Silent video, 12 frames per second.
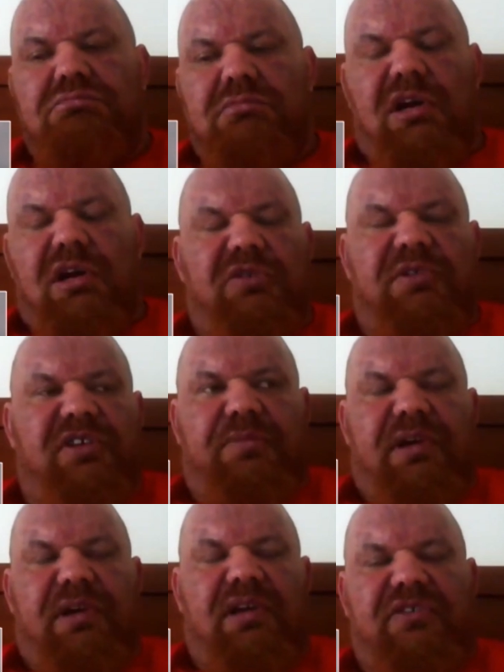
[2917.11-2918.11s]
I go to my
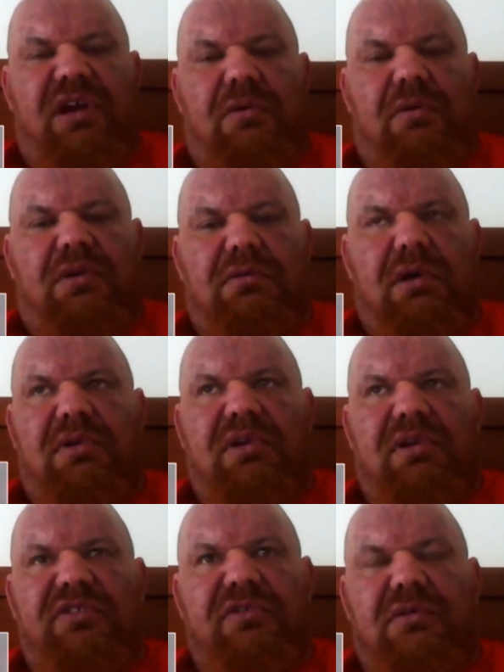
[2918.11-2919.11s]
GP and say, I
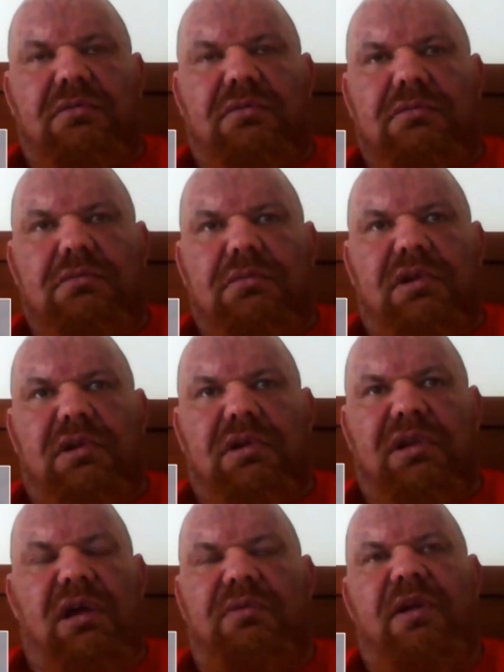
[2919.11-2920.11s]
want this done.
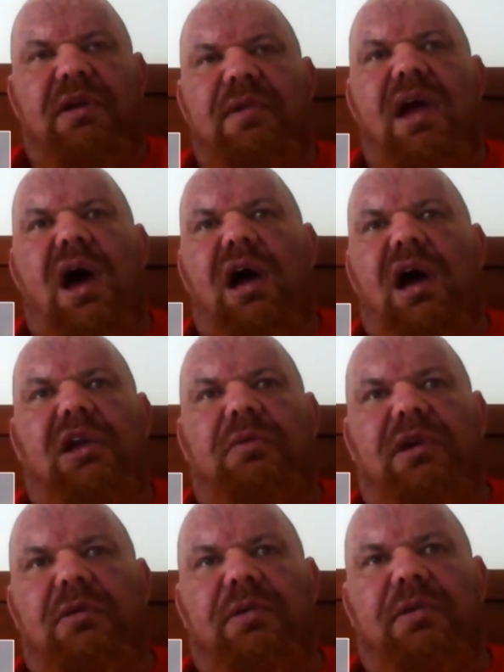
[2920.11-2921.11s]
They may argue with
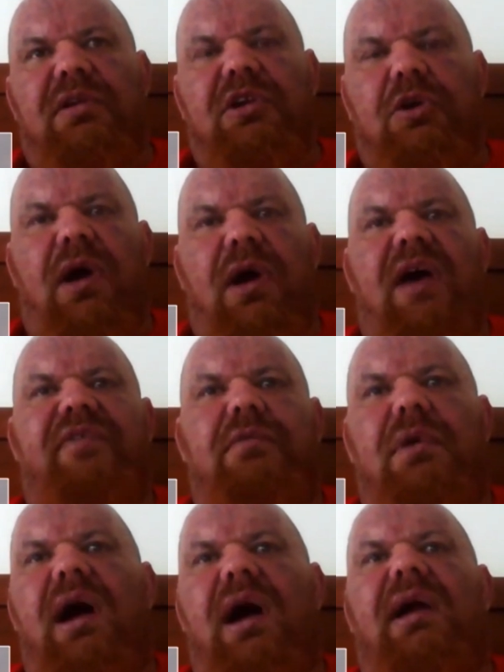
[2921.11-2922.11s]
you, but you have a
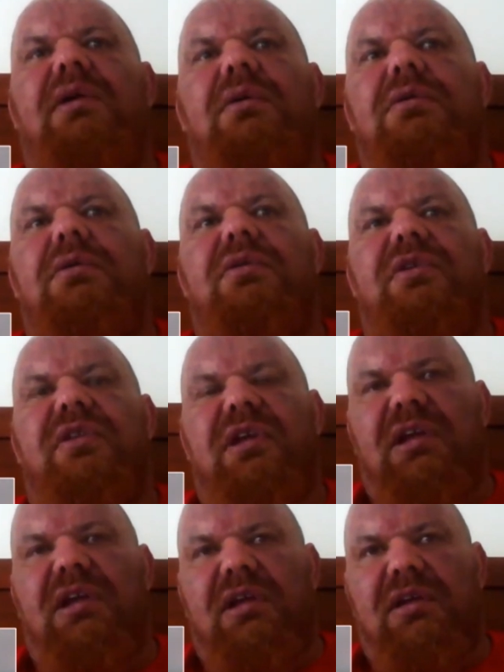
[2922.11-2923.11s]
right under
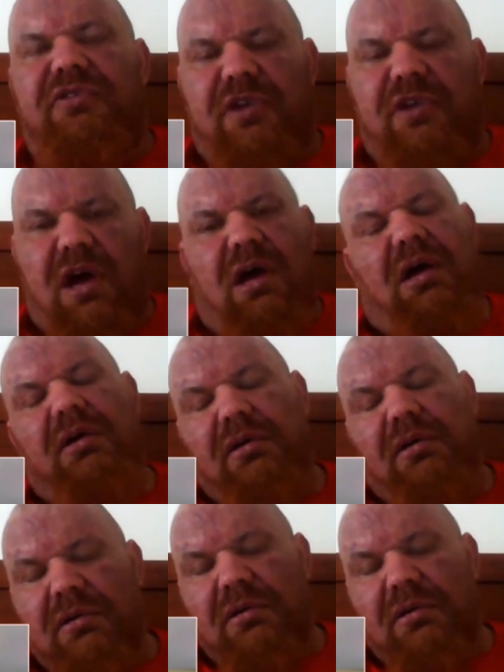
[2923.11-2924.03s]
the charter